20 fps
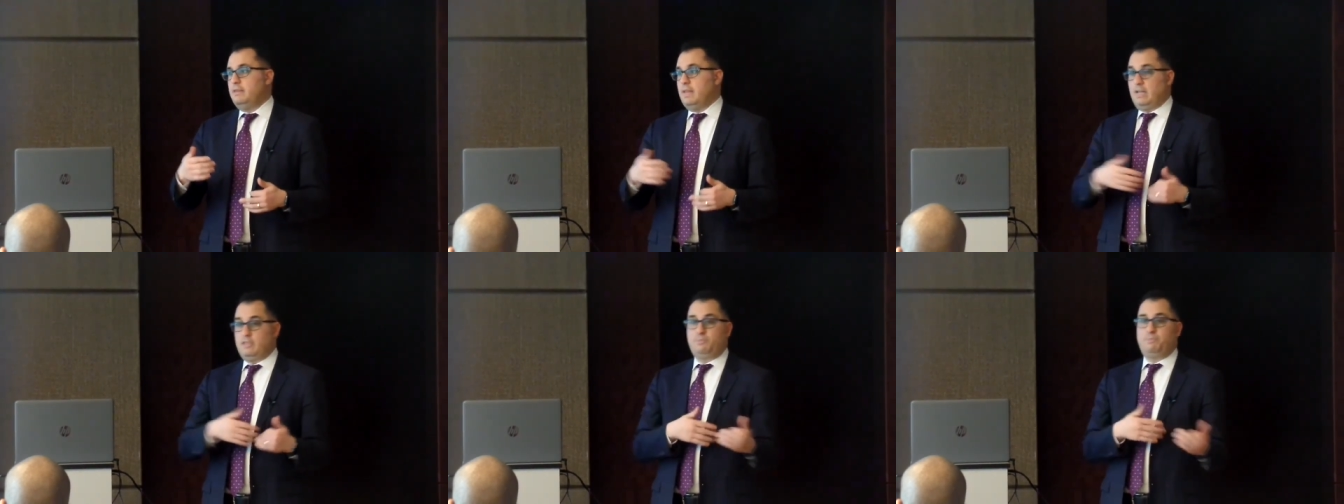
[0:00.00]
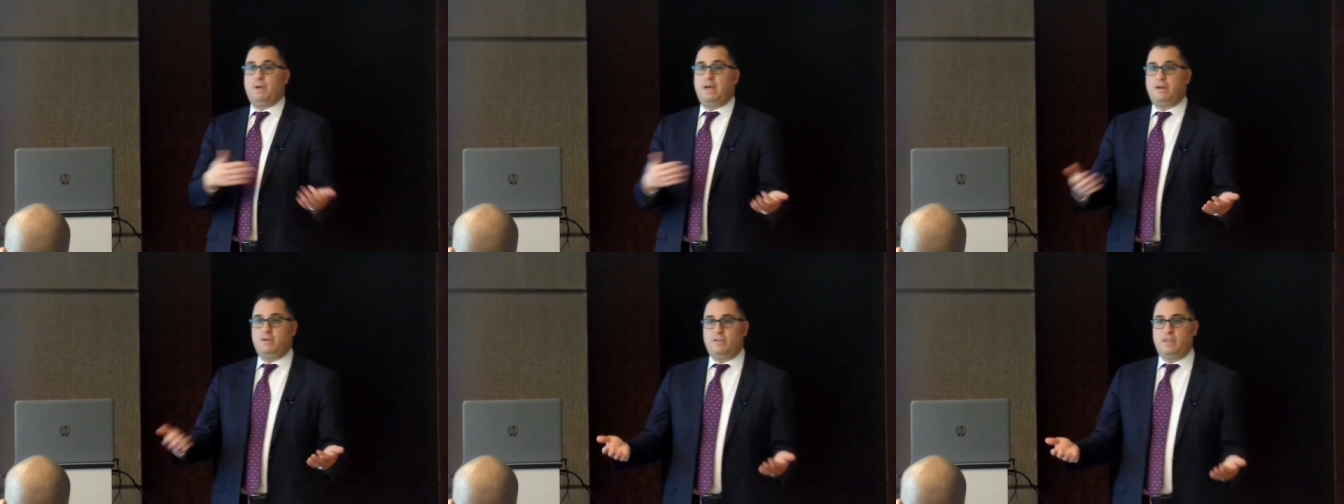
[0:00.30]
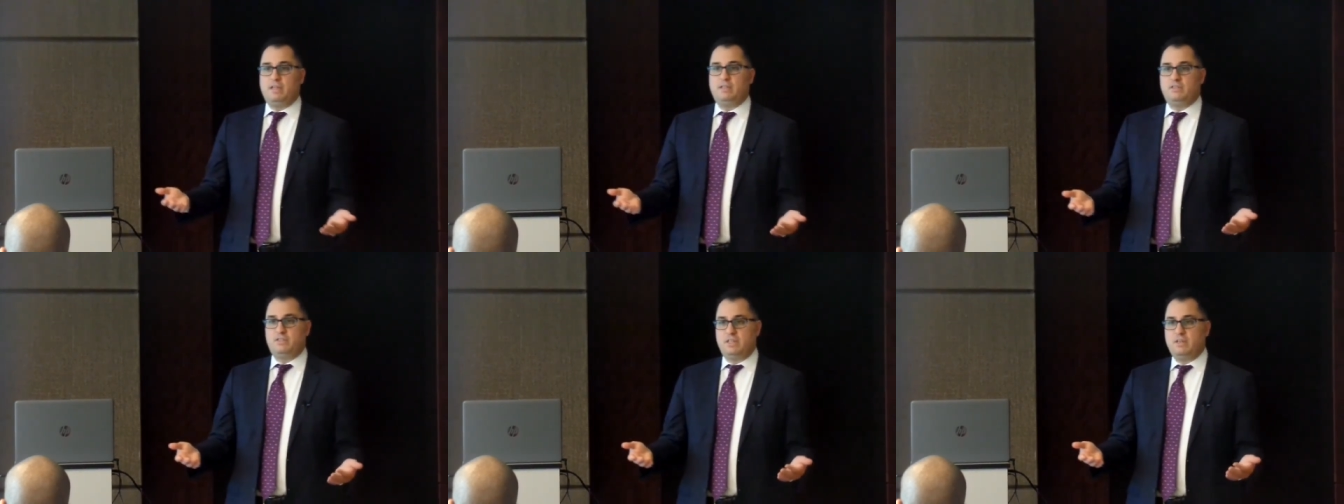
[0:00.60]
That's
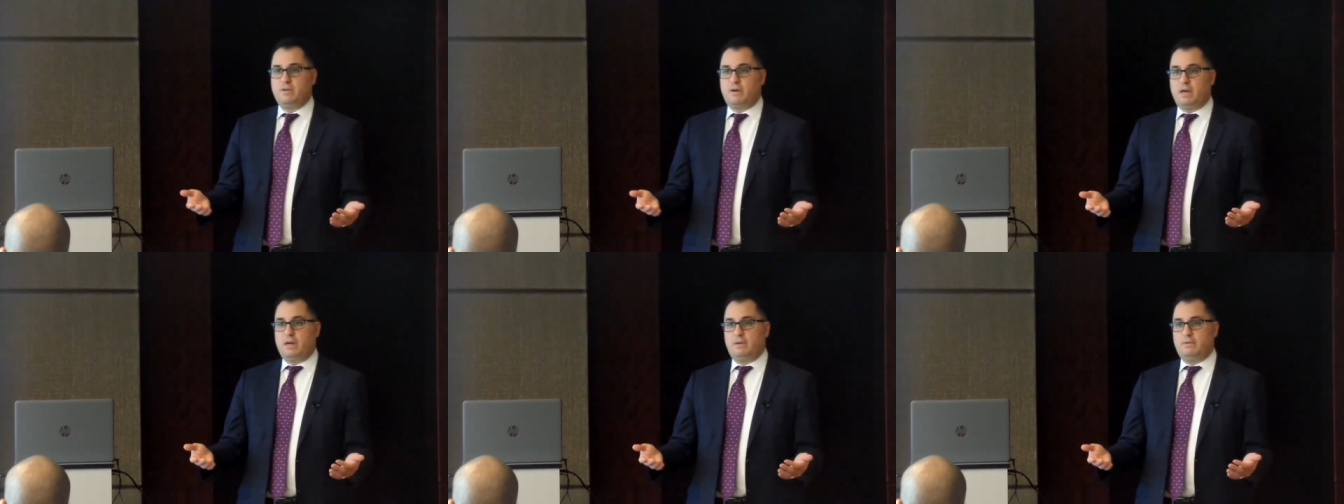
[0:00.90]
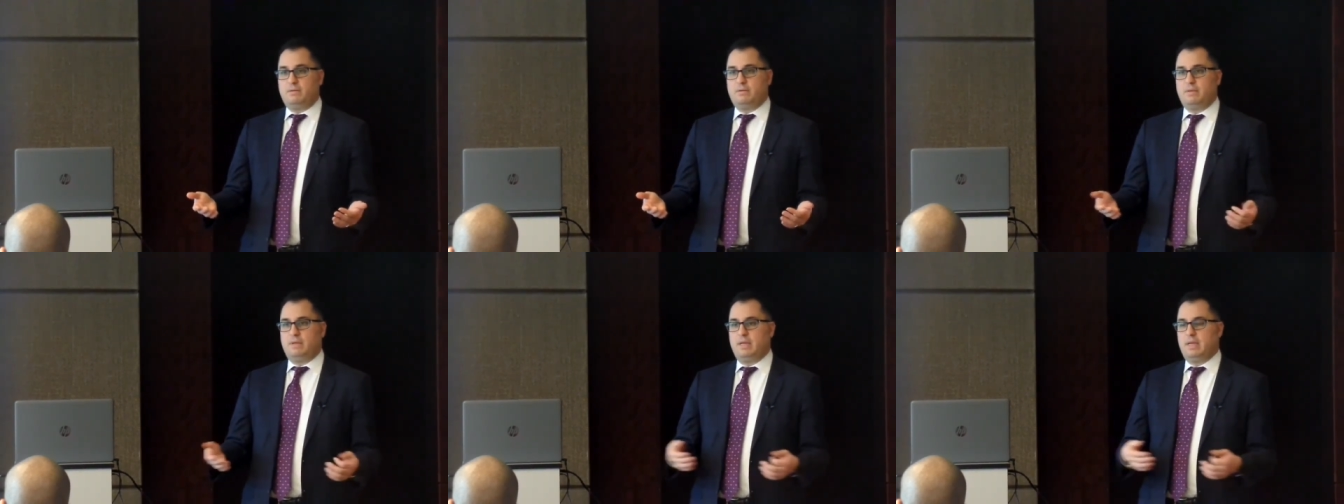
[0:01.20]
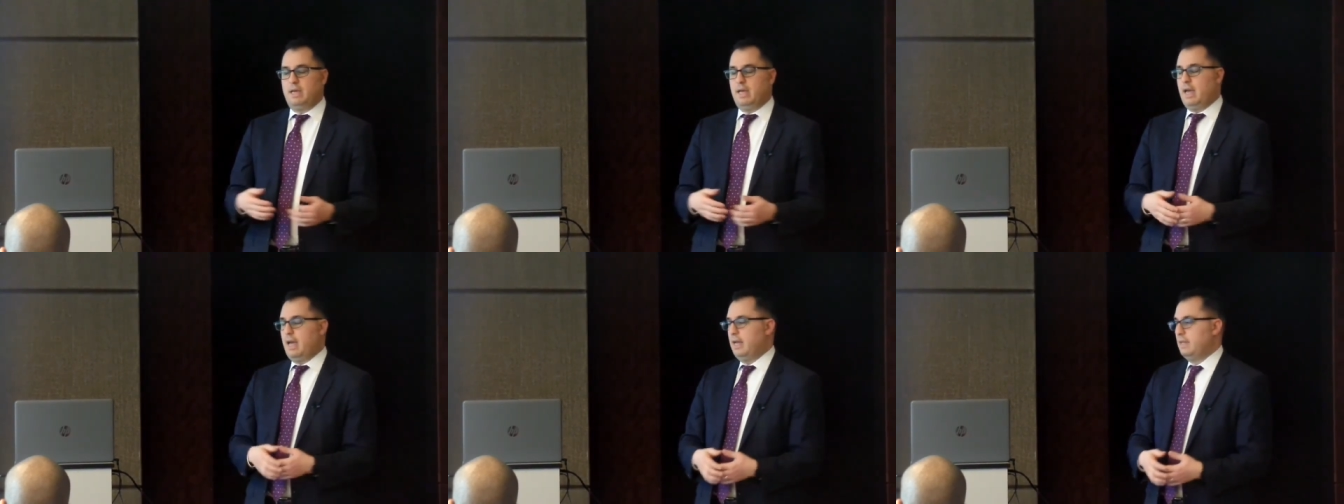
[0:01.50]
better than 0.
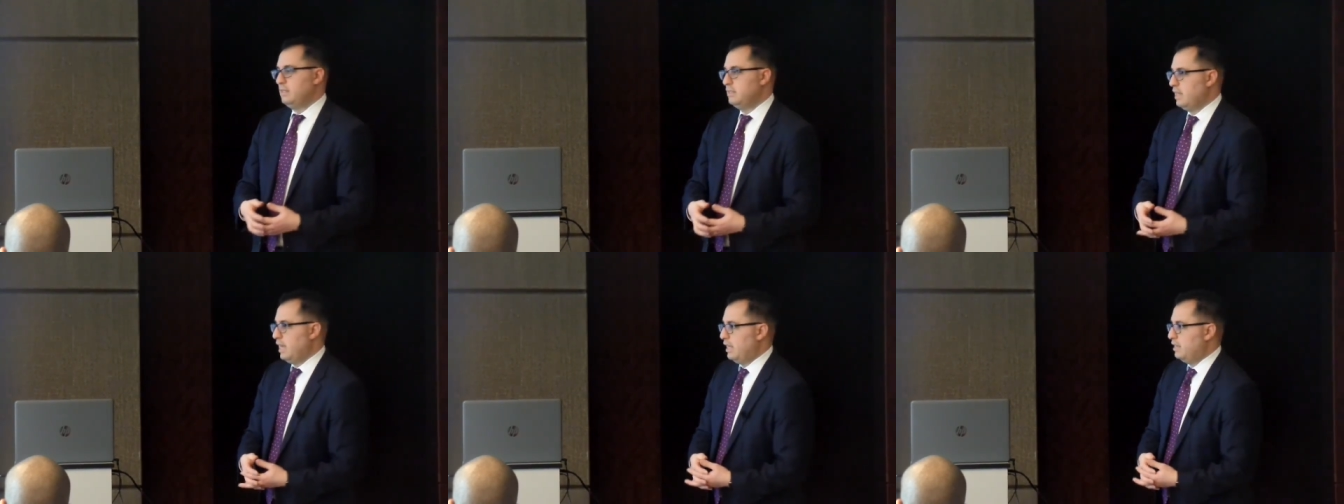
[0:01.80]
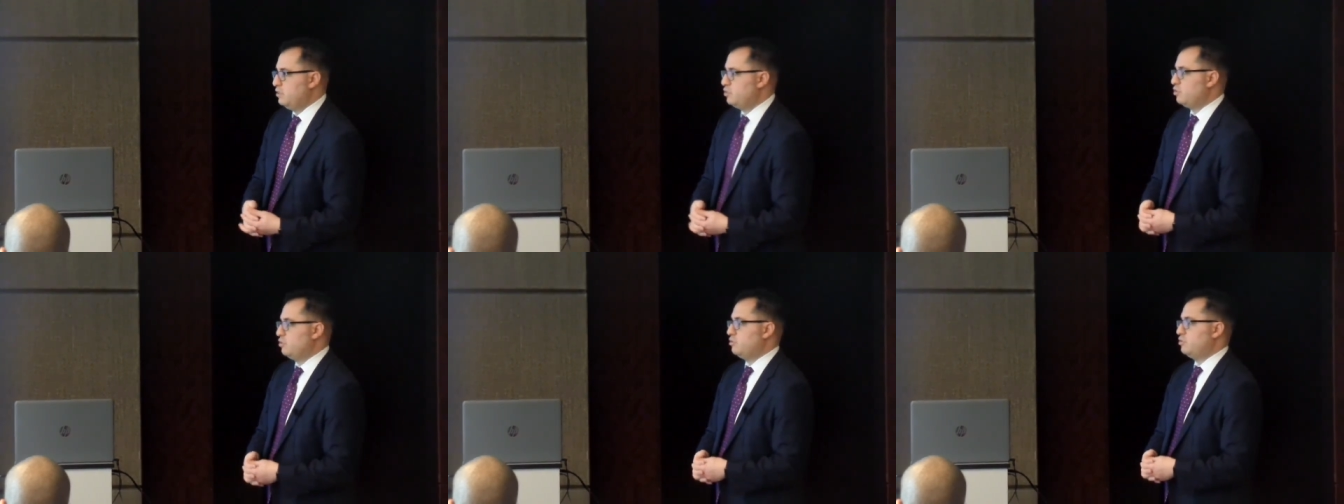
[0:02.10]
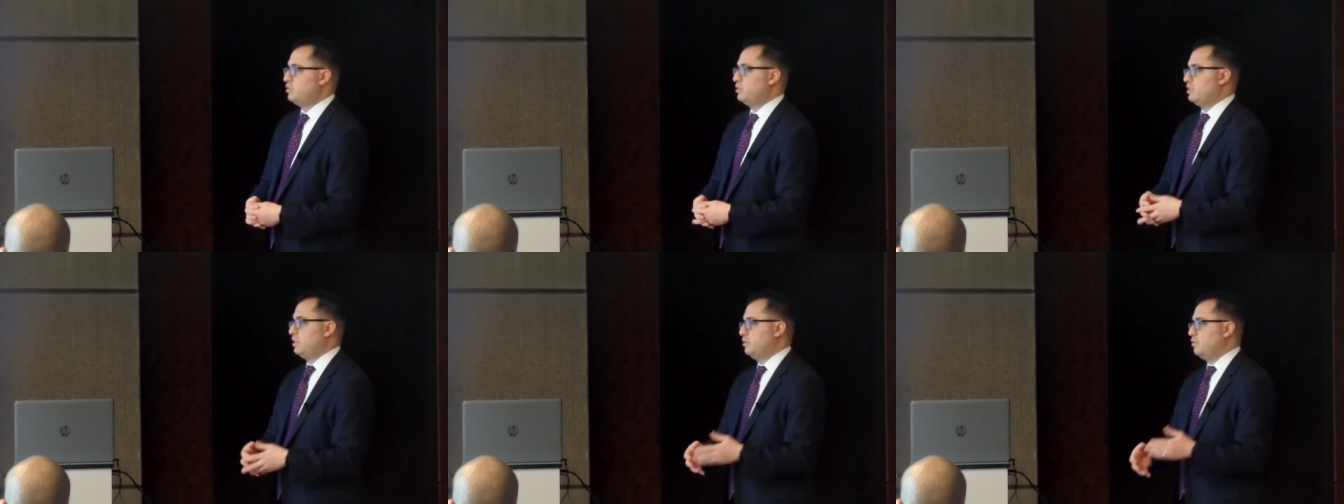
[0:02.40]
And
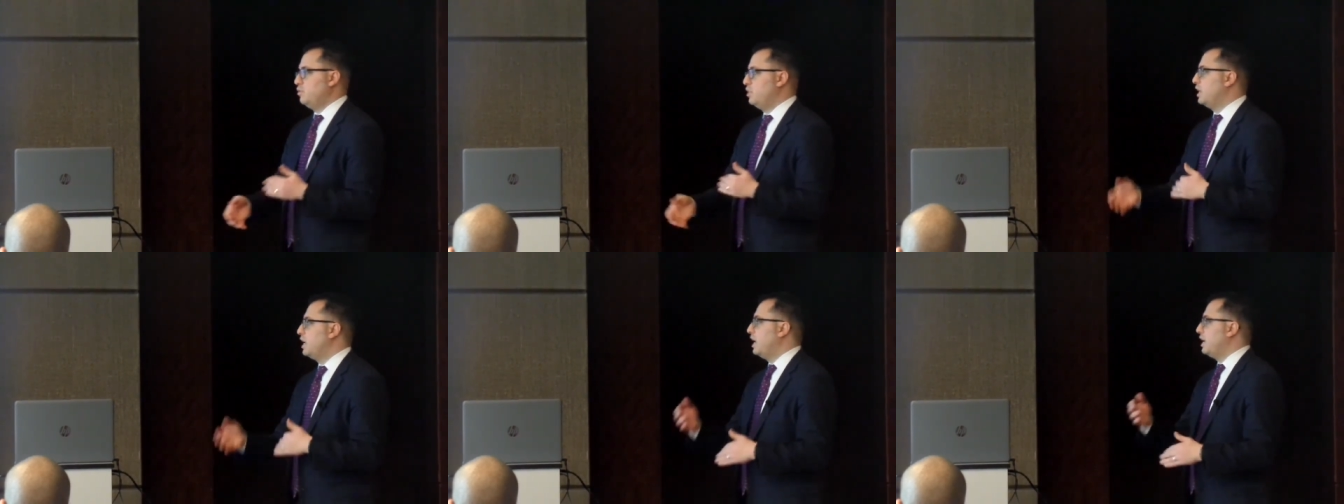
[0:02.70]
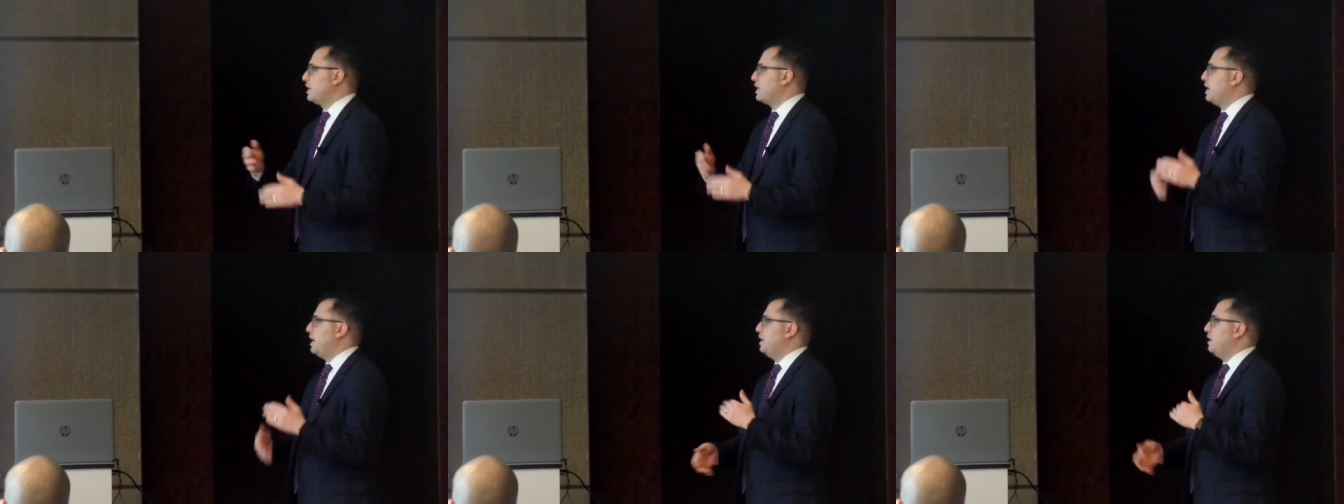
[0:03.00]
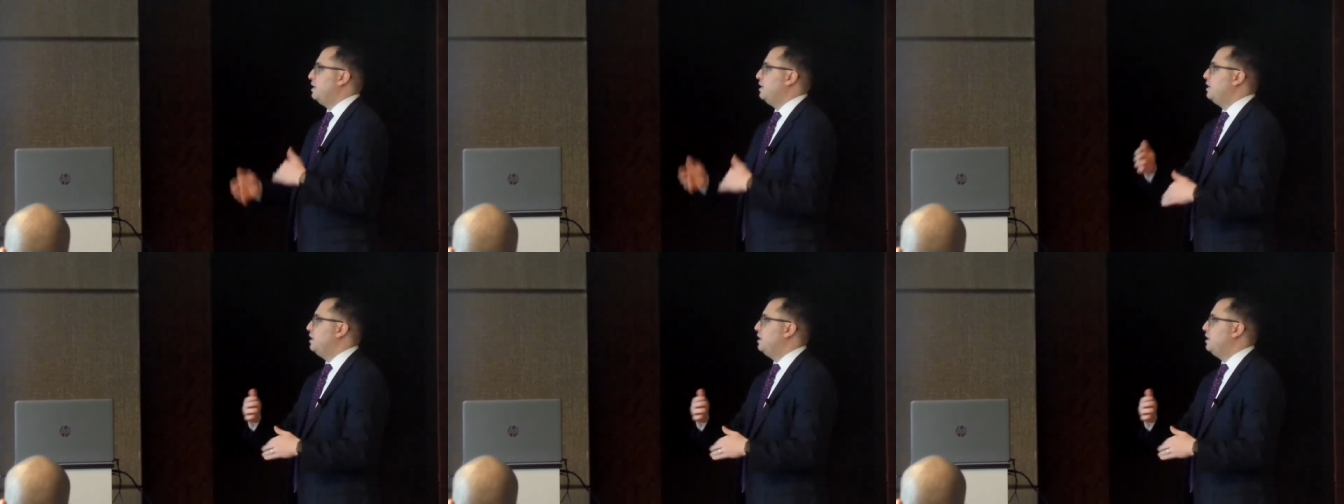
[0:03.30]
so you got to